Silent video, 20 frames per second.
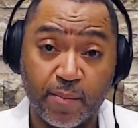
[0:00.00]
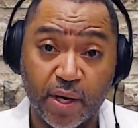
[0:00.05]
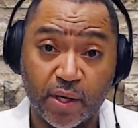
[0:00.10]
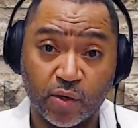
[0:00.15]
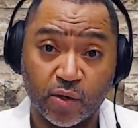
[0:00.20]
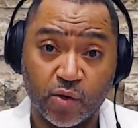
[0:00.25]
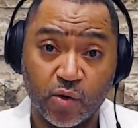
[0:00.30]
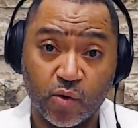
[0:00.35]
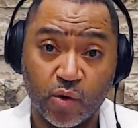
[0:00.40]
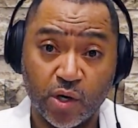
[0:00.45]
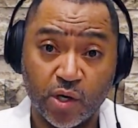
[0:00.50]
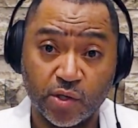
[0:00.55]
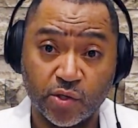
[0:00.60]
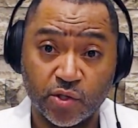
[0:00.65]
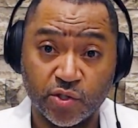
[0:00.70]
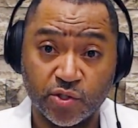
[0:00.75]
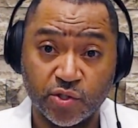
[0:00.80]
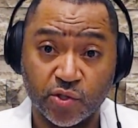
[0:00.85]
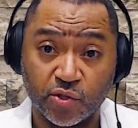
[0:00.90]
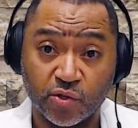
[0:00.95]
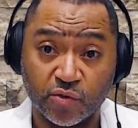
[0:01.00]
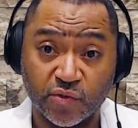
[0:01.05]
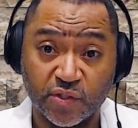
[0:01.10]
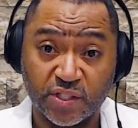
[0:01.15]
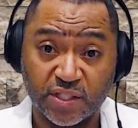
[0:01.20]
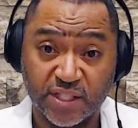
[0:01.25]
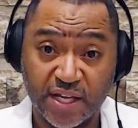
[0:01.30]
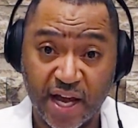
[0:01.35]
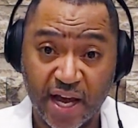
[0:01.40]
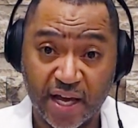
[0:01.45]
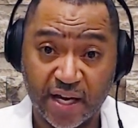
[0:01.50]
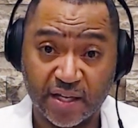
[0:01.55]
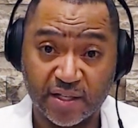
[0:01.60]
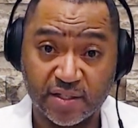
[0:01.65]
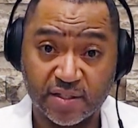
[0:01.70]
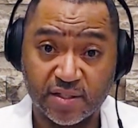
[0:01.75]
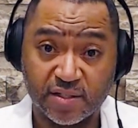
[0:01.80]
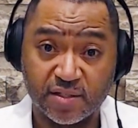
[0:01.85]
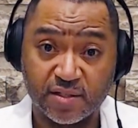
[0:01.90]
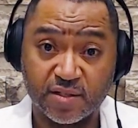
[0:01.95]
medical underserved
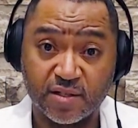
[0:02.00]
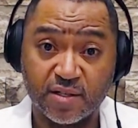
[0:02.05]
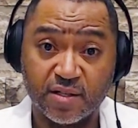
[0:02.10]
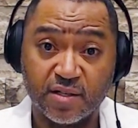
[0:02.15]
status,